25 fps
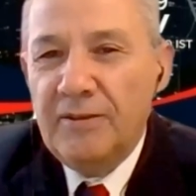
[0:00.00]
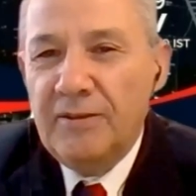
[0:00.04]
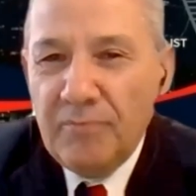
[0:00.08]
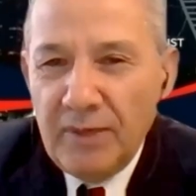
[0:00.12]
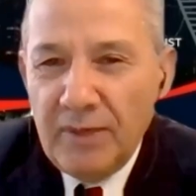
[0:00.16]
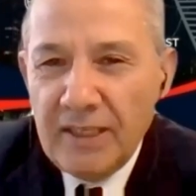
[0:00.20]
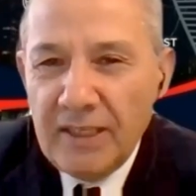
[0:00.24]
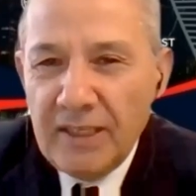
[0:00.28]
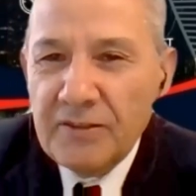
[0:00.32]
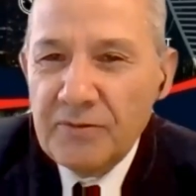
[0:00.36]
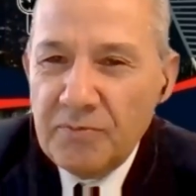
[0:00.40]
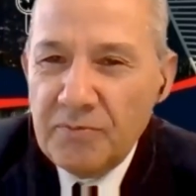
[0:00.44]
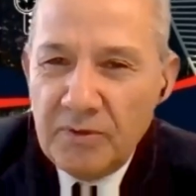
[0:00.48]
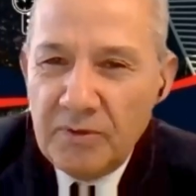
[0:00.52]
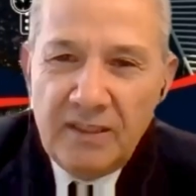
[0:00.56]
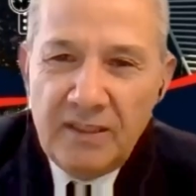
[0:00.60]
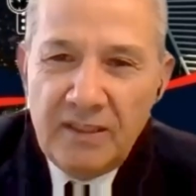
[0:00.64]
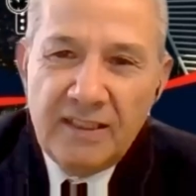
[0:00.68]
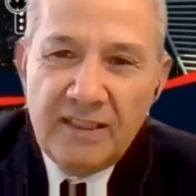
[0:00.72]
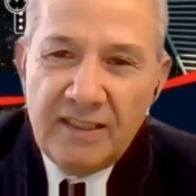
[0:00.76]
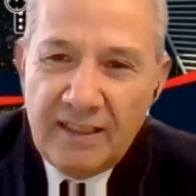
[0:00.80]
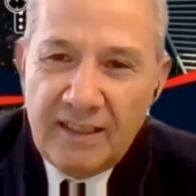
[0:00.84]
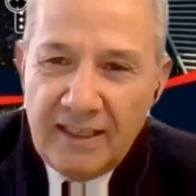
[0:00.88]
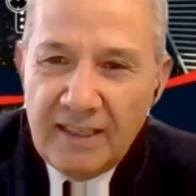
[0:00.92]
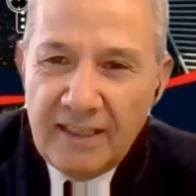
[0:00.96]
it must
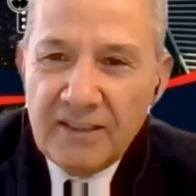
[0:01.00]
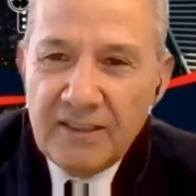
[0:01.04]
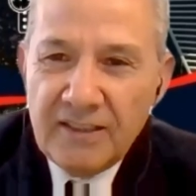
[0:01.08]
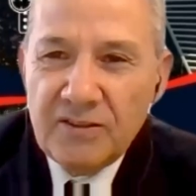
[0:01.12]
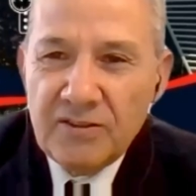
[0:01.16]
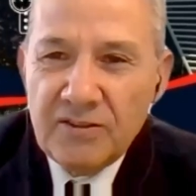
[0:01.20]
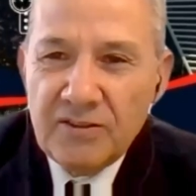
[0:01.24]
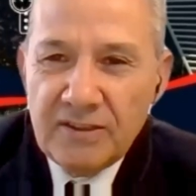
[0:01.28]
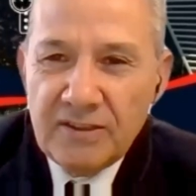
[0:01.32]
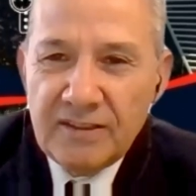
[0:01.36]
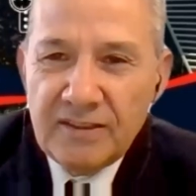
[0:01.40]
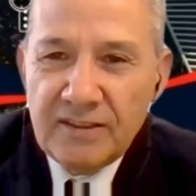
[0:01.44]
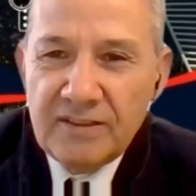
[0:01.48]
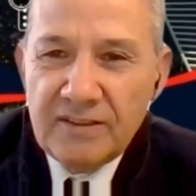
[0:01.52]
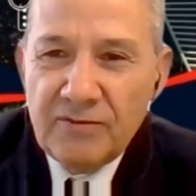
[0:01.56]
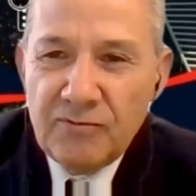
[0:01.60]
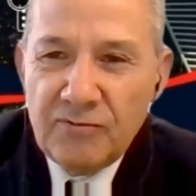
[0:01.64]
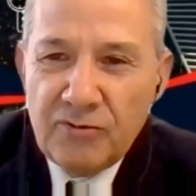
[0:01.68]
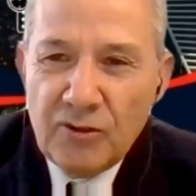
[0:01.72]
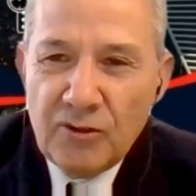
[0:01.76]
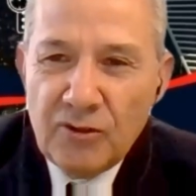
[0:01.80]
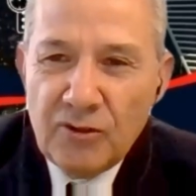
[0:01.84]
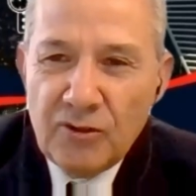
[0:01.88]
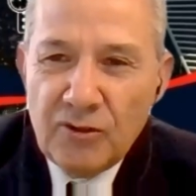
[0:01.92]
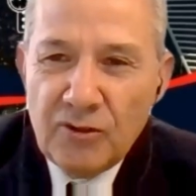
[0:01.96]
be
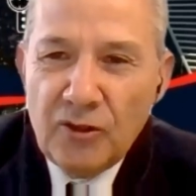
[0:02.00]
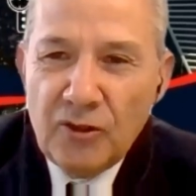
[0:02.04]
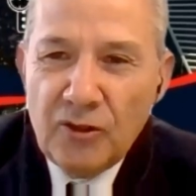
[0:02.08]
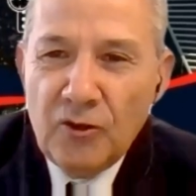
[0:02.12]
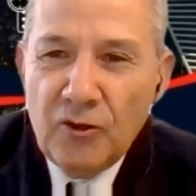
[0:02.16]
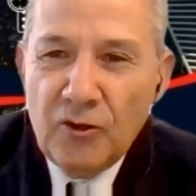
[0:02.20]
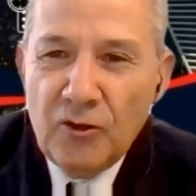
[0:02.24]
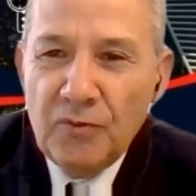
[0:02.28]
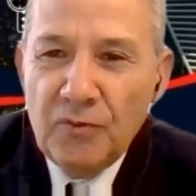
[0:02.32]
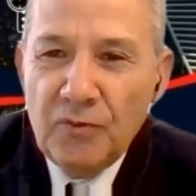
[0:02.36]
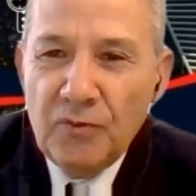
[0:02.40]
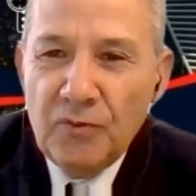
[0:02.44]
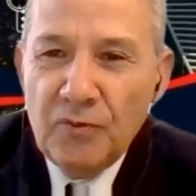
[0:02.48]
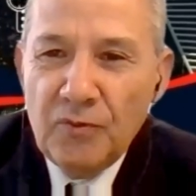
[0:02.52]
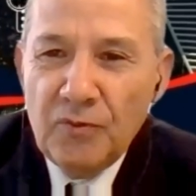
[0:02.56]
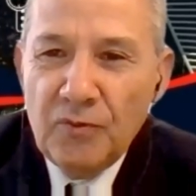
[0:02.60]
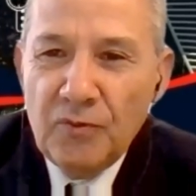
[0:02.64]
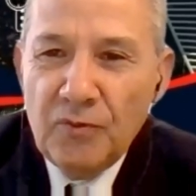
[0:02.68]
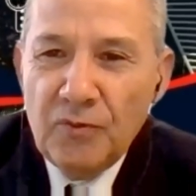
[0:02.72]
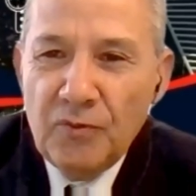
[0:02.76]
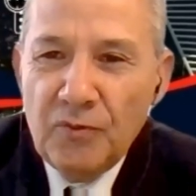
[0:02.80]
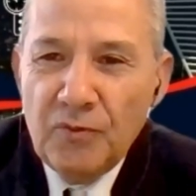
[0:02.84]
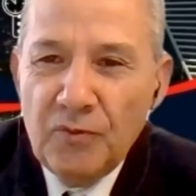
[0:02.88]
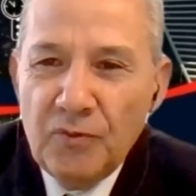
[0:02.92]
addressed from